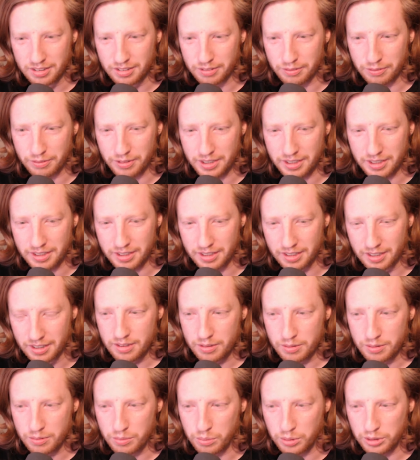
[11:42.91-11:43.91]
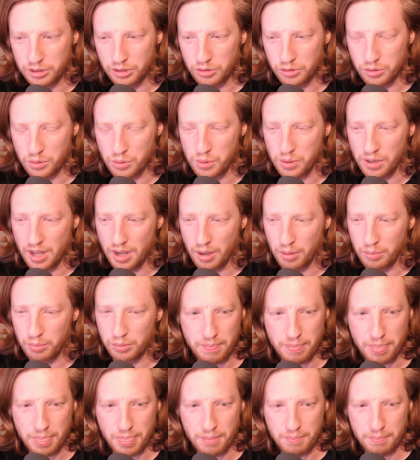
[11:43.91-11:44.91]
really, which is all helped
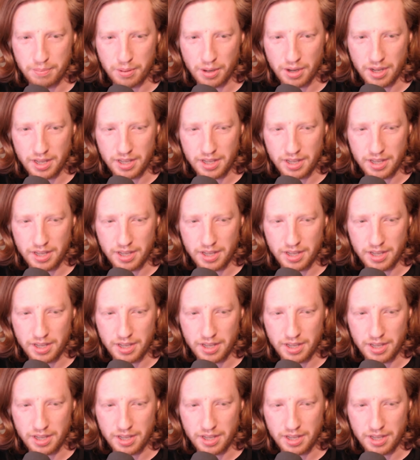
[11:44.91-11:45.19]
by